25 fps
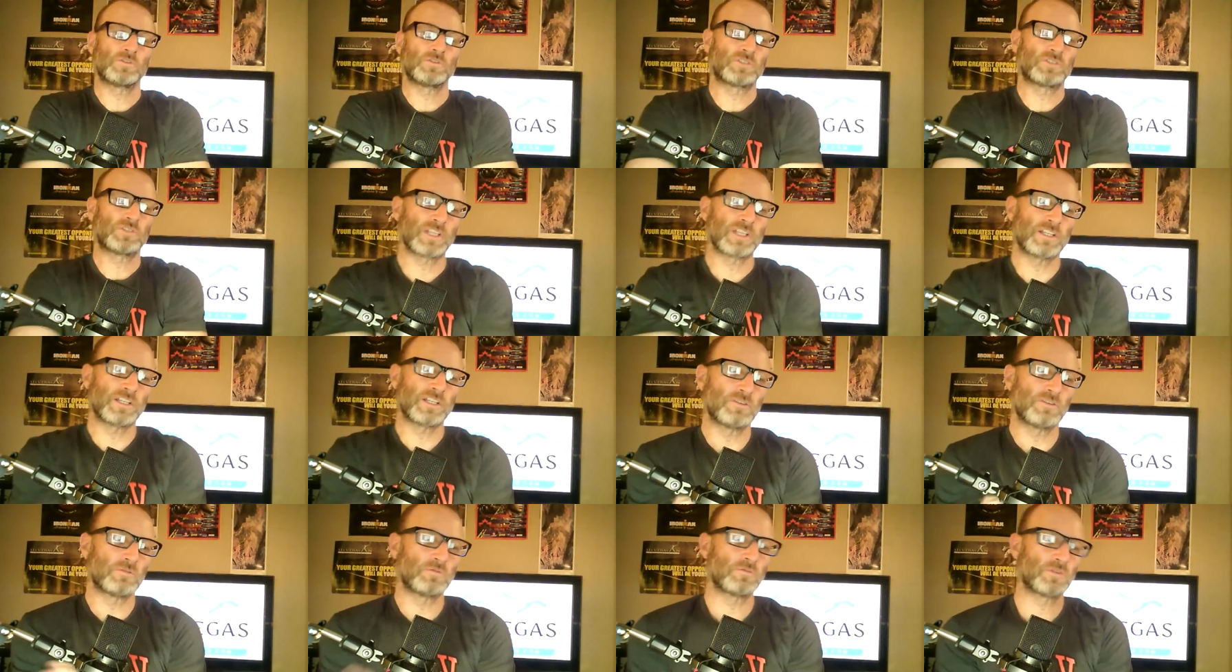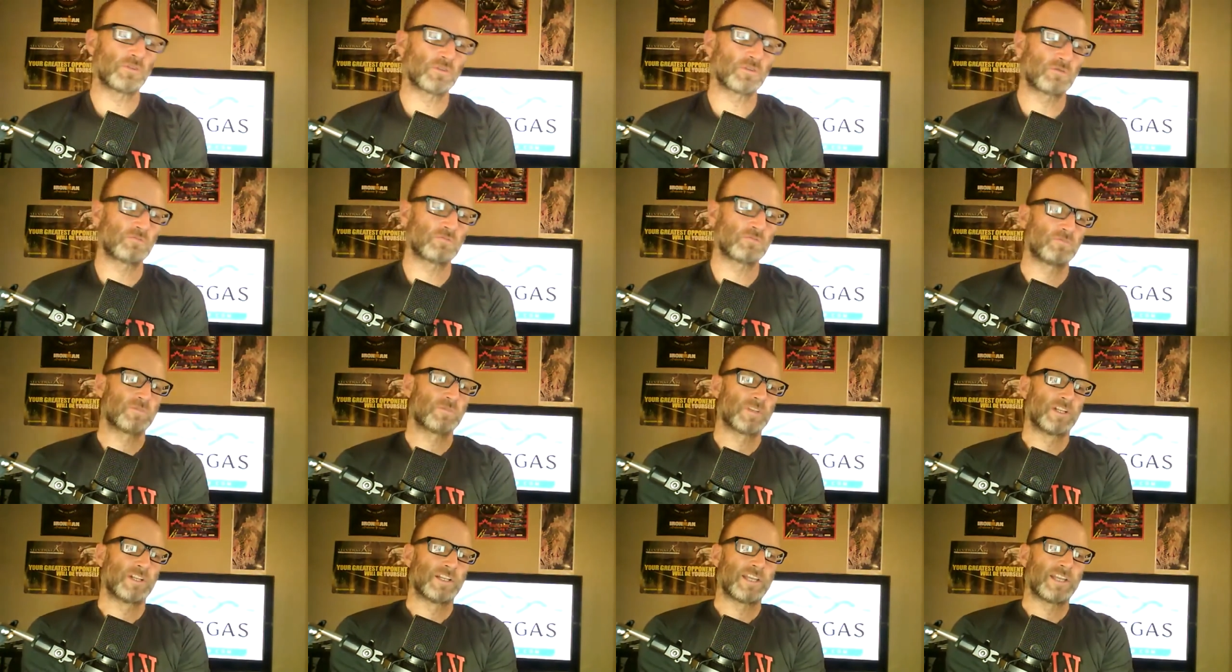said
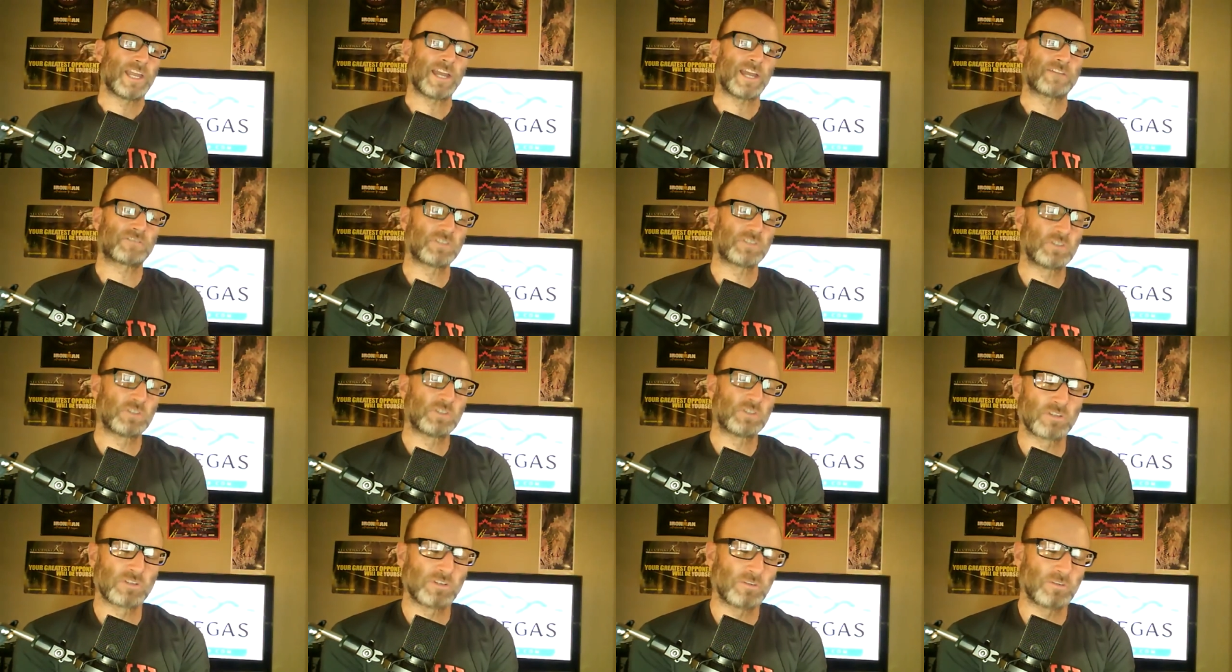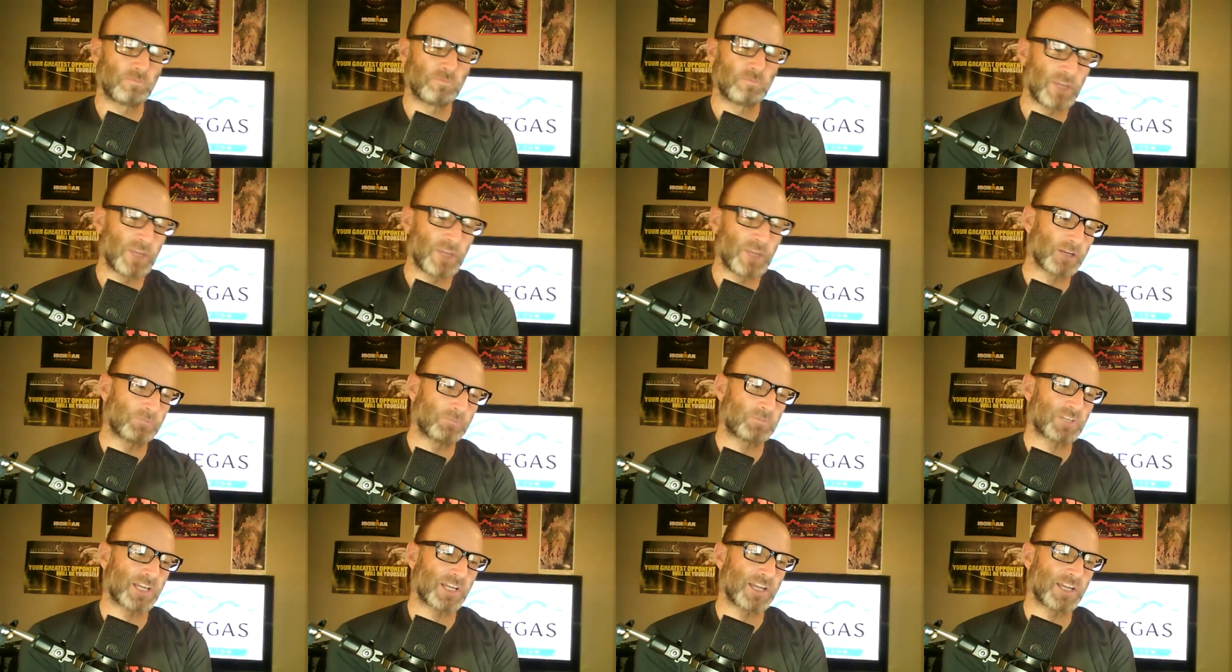you have to usually make
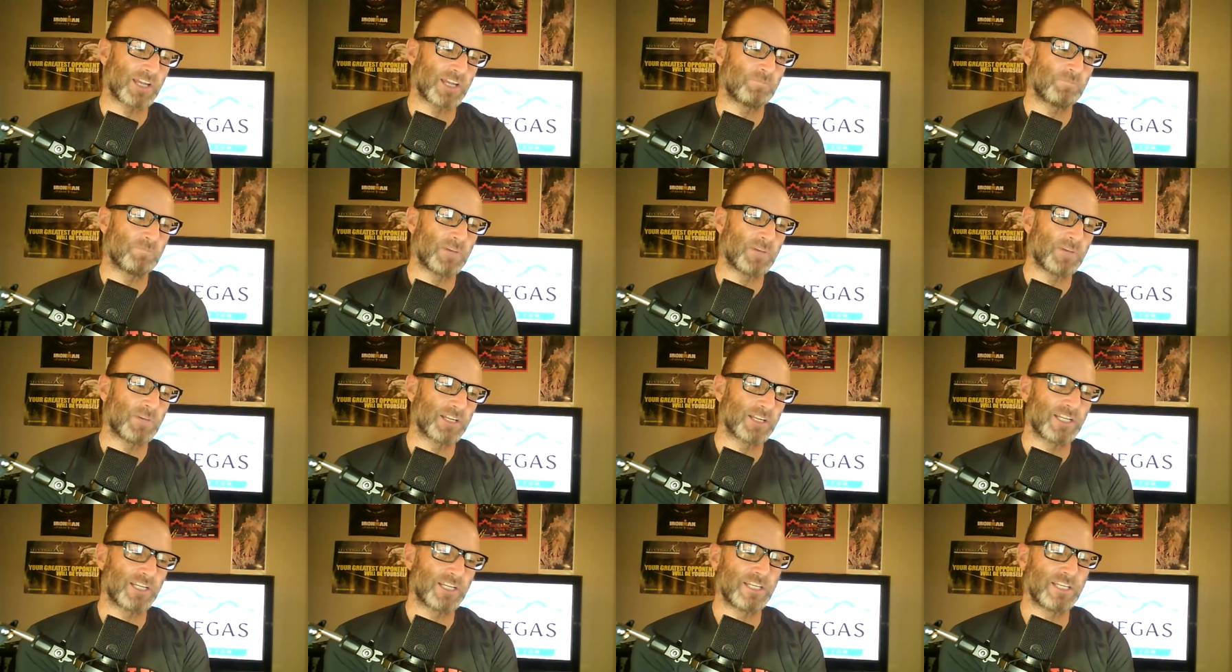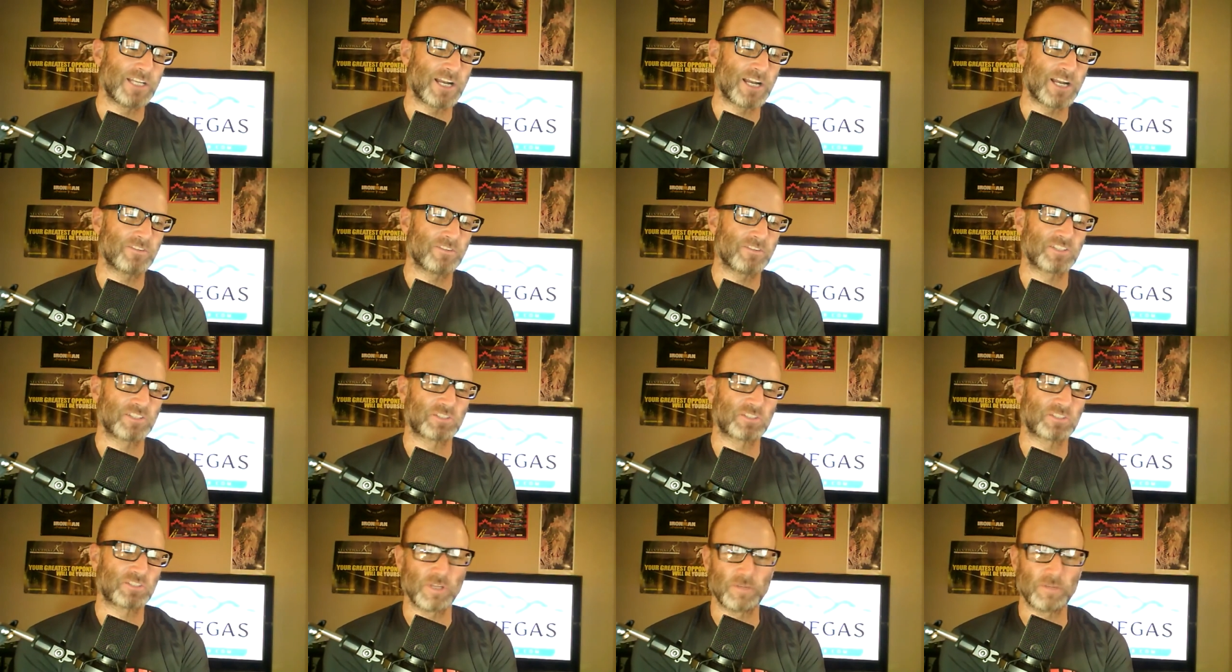up time getting out of
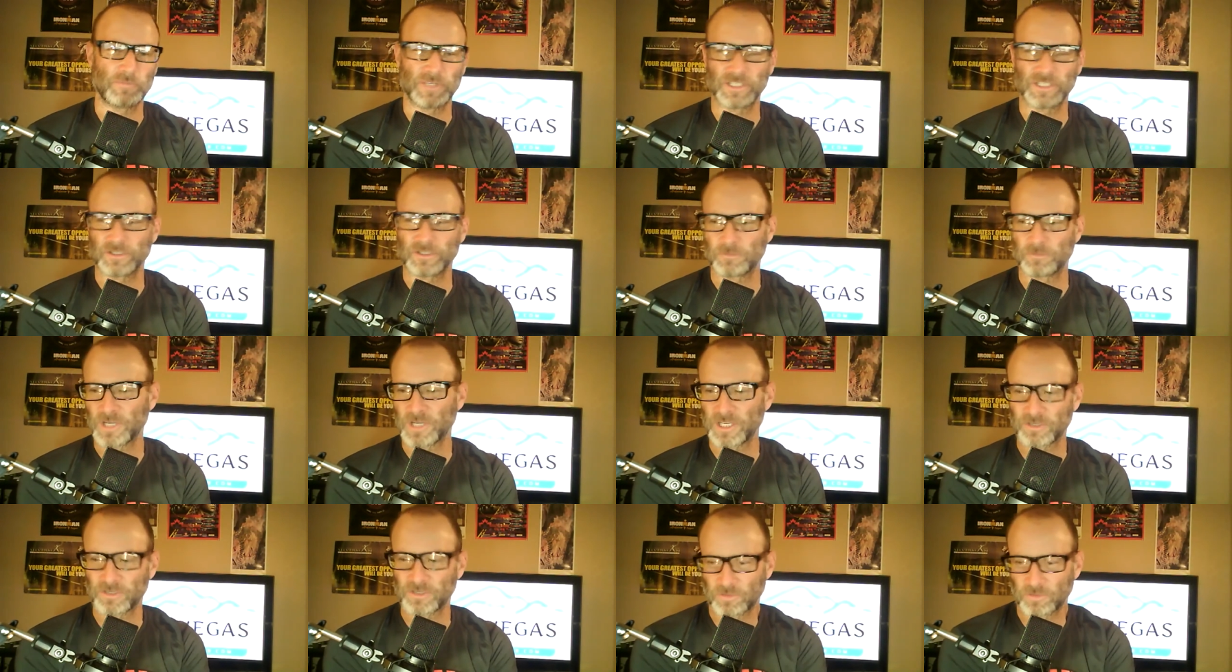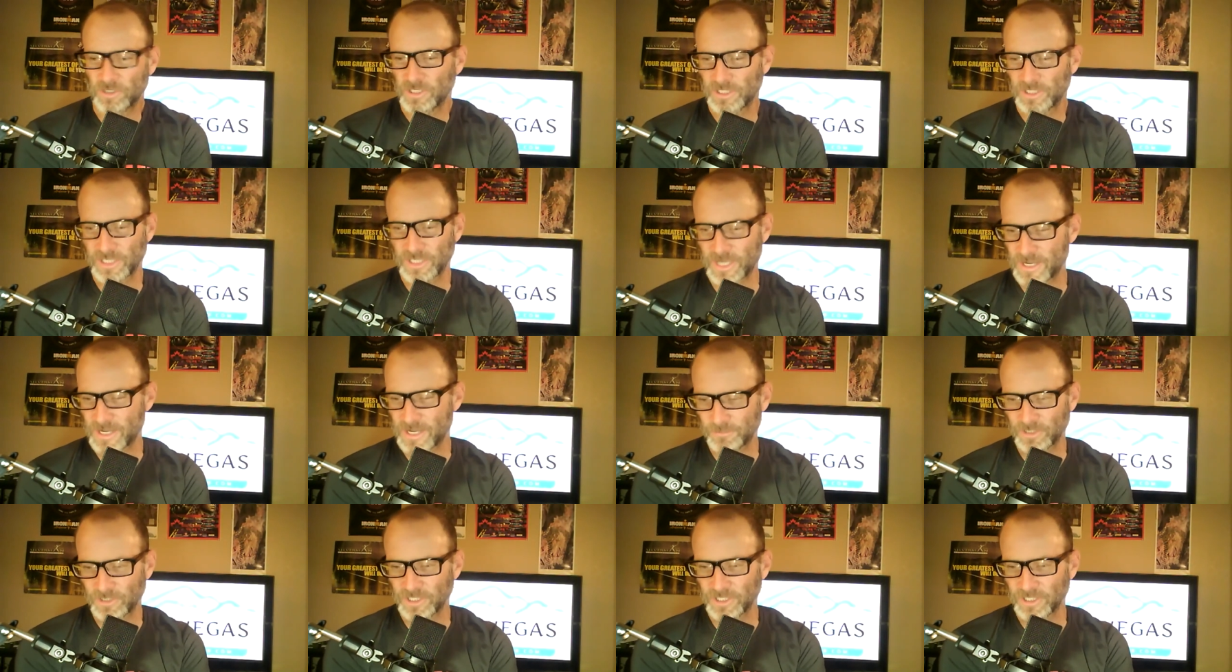the swim, and your bike run
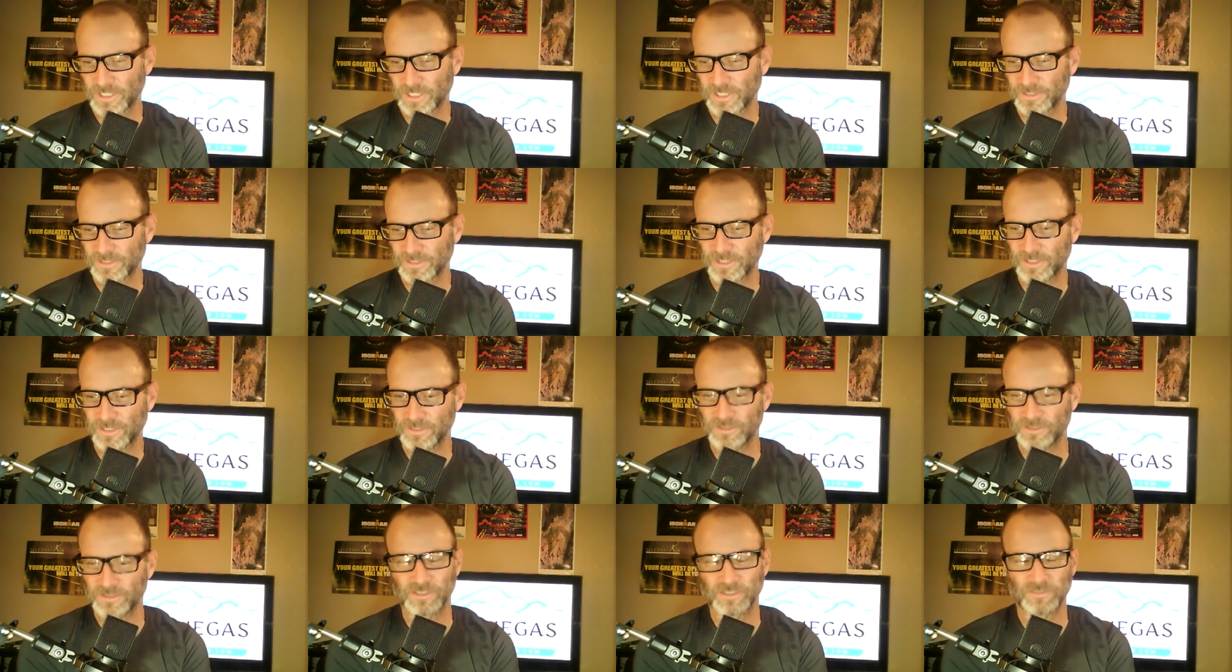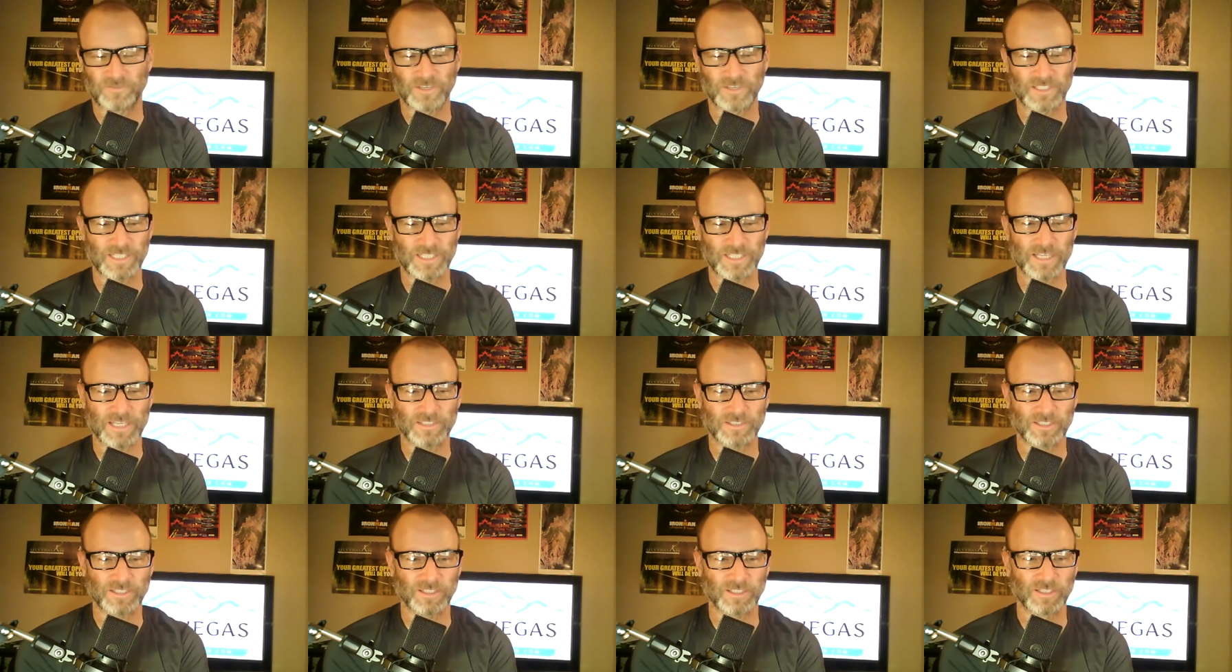combo, like I said, is just
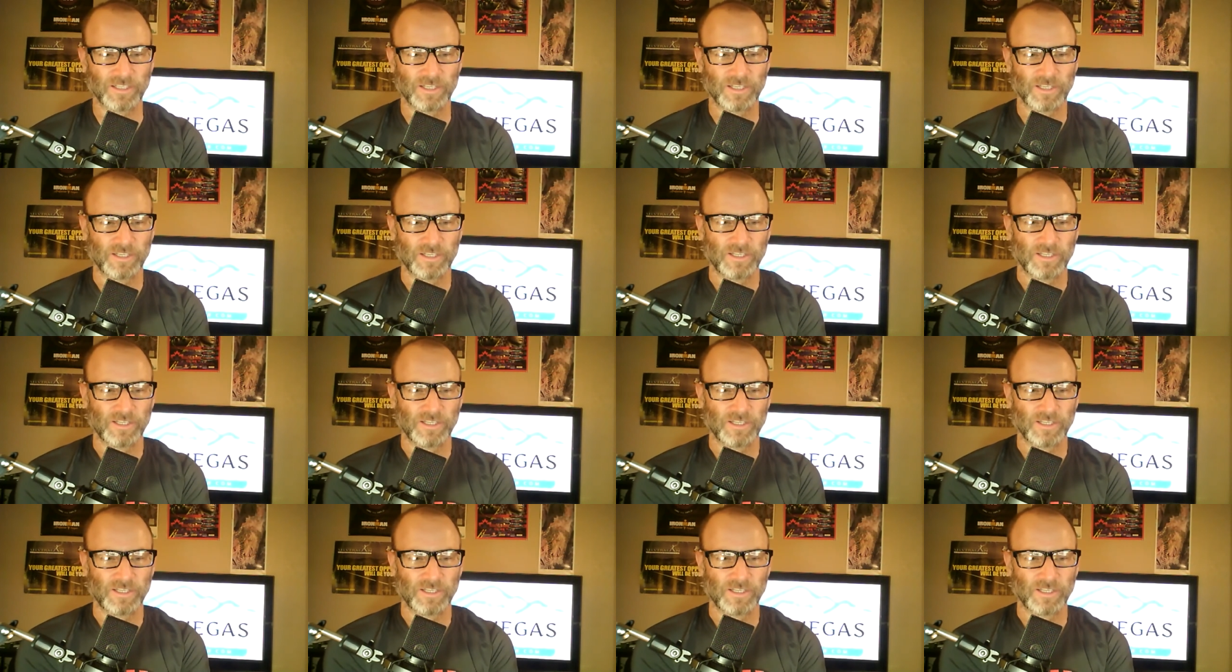fantastic.